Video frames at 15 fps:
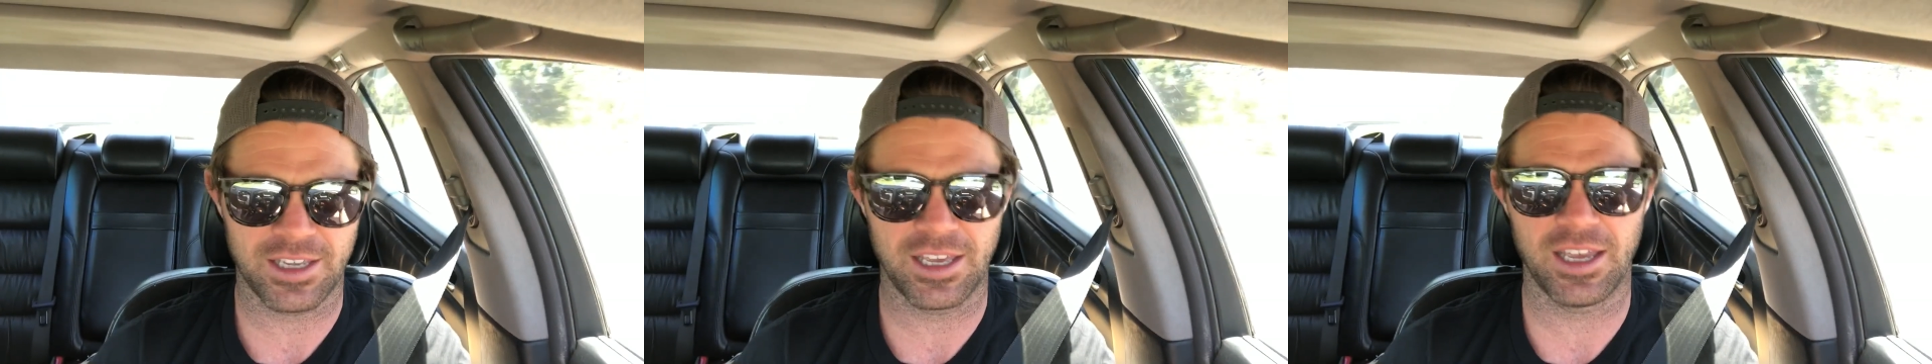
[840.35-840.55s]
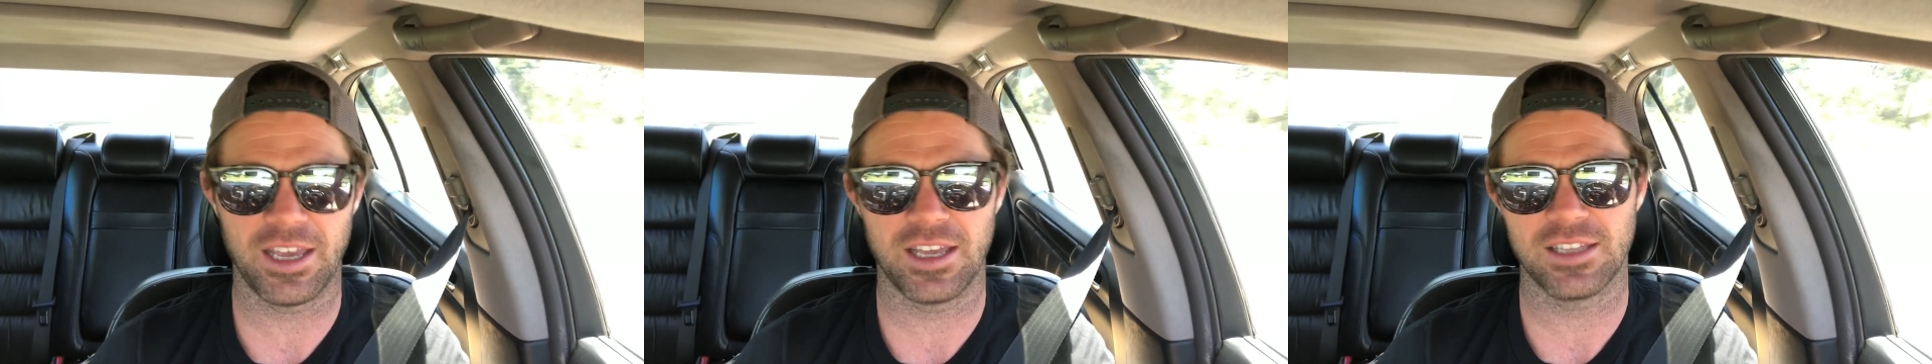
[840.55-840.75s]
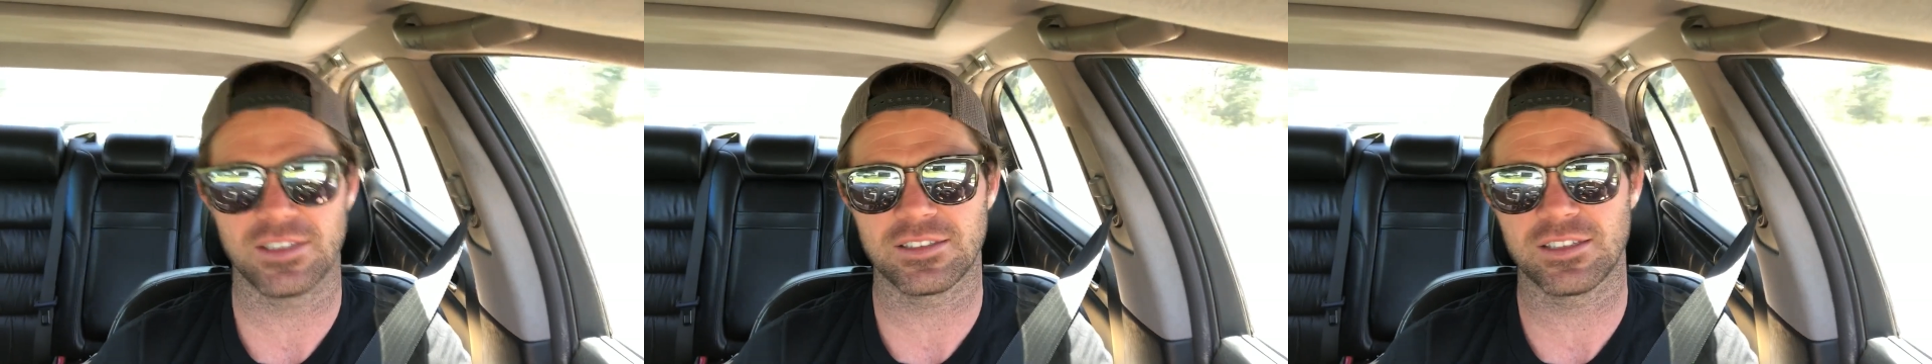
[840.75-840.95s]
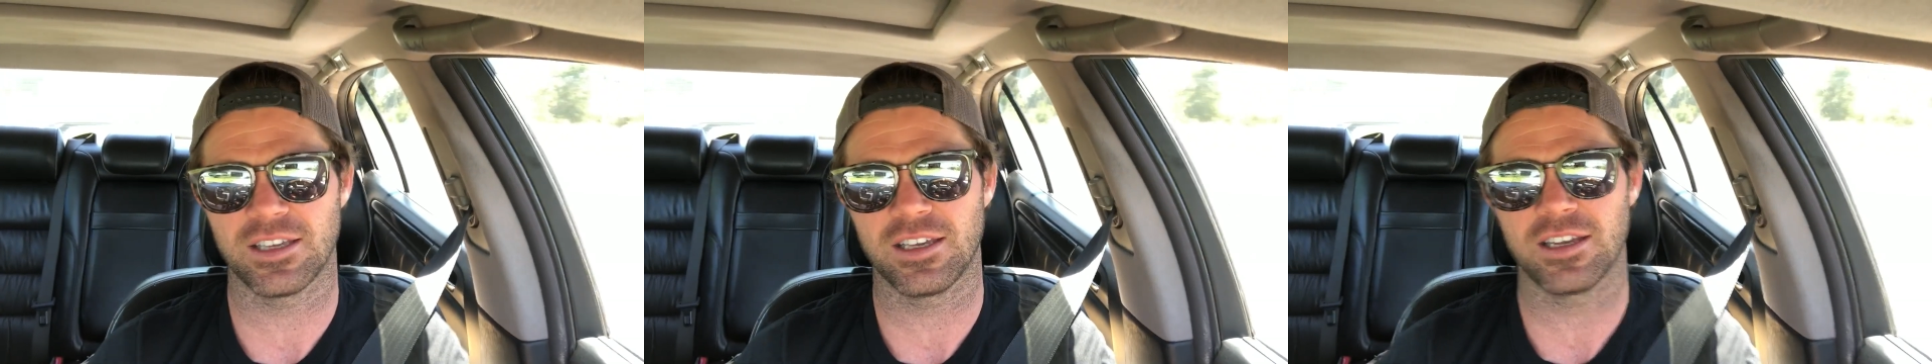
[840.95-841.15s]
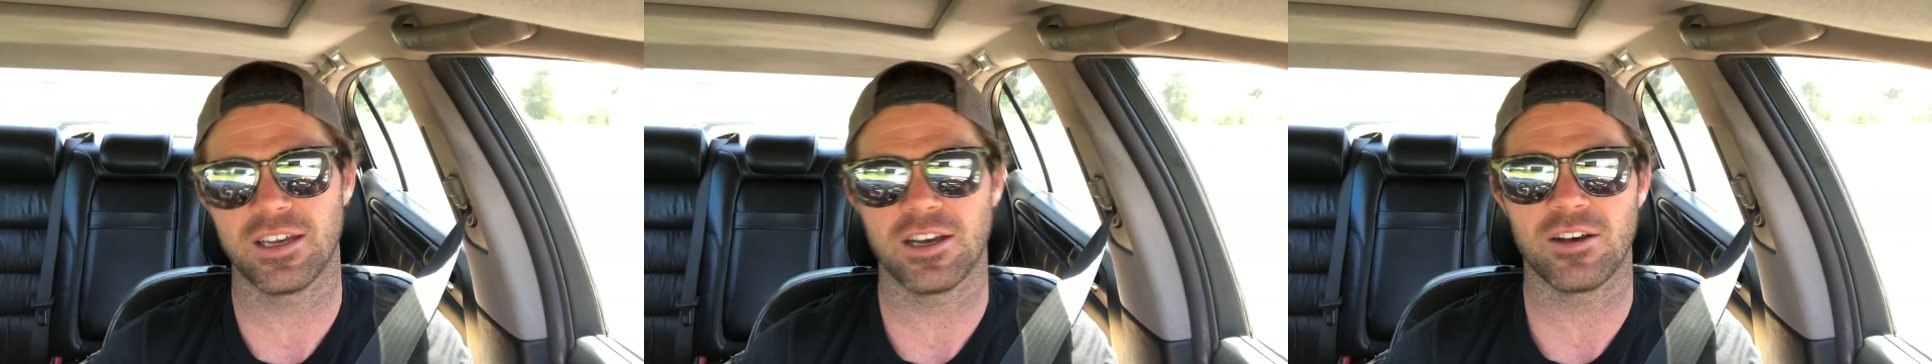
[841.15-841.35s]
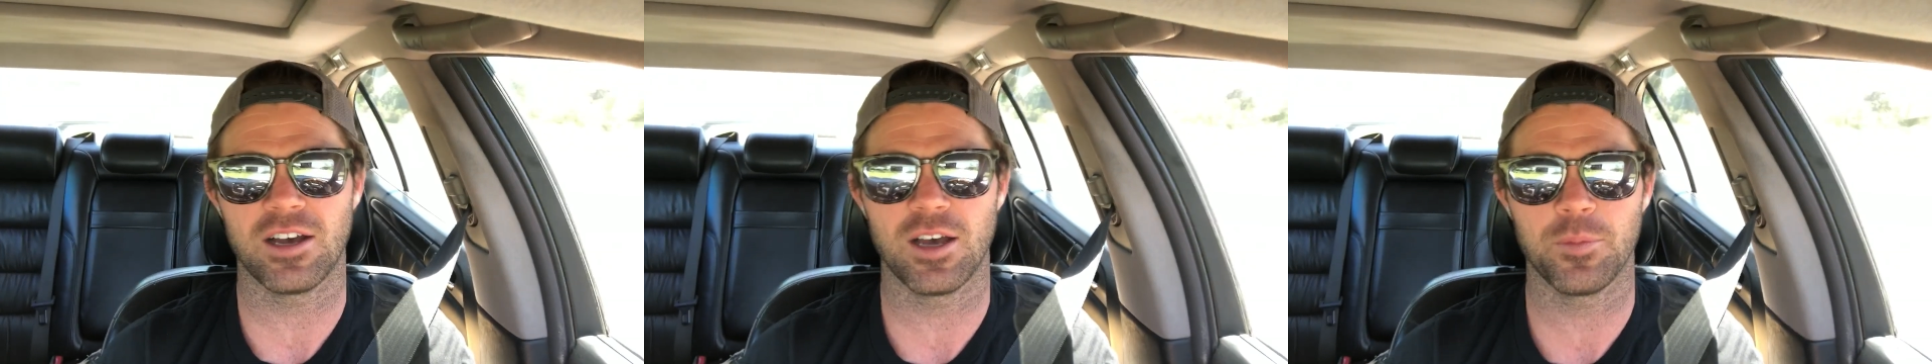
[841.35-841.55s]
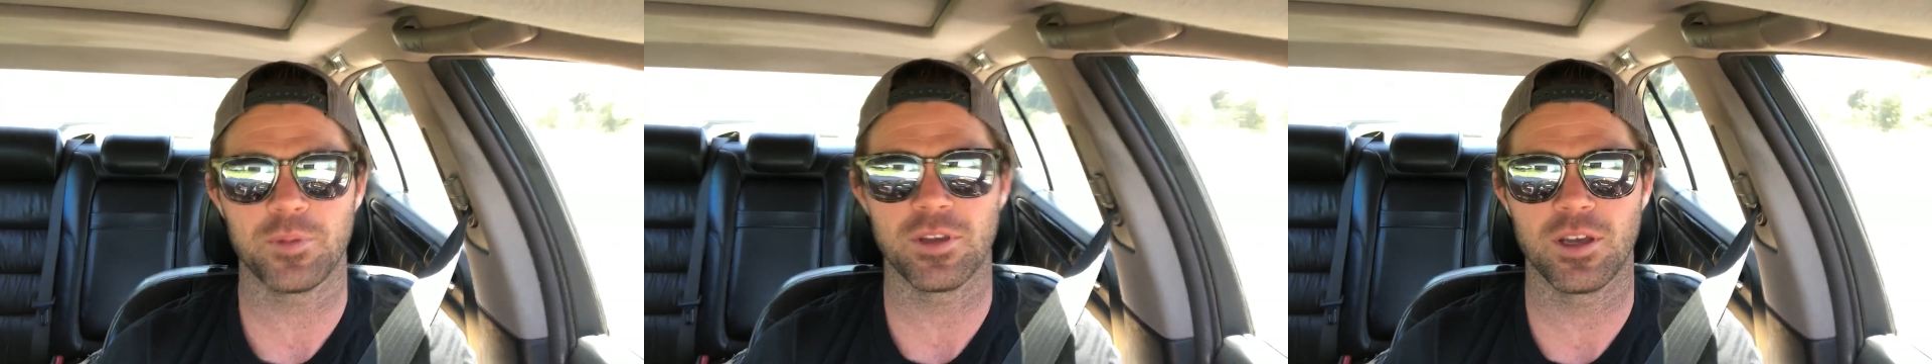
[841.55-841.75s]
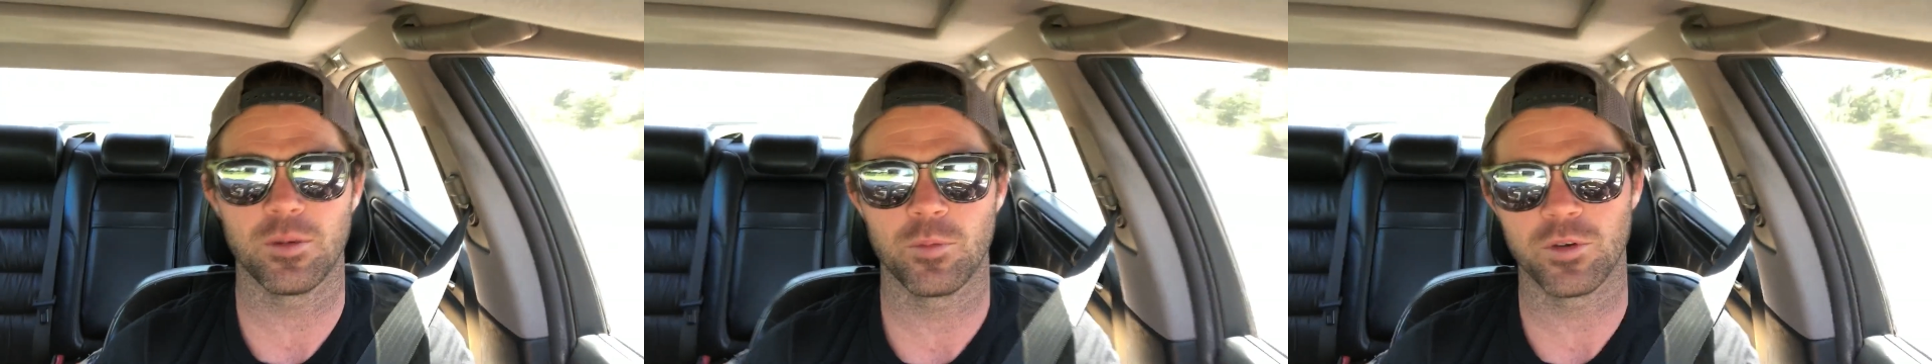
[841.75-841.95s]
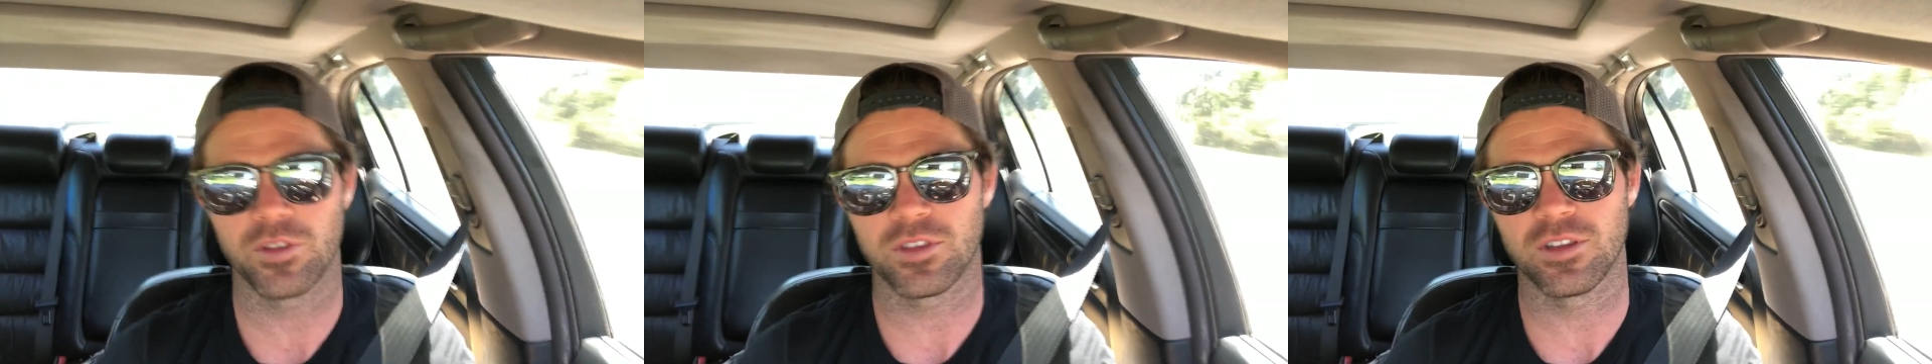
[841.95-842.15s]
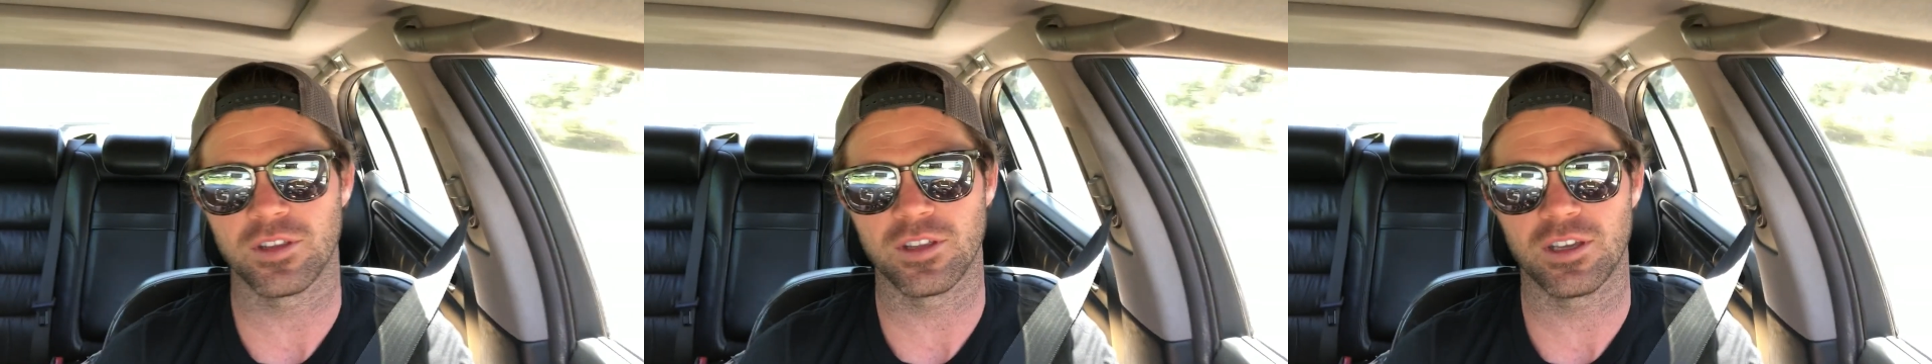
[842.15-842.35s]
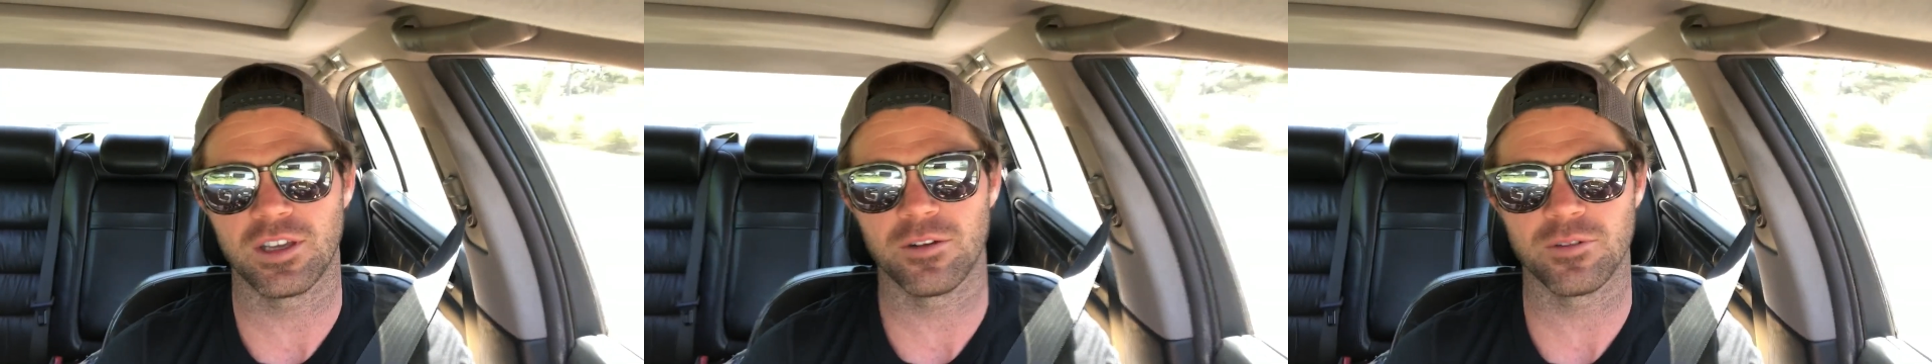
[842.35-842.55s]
can't say how happy I am with the end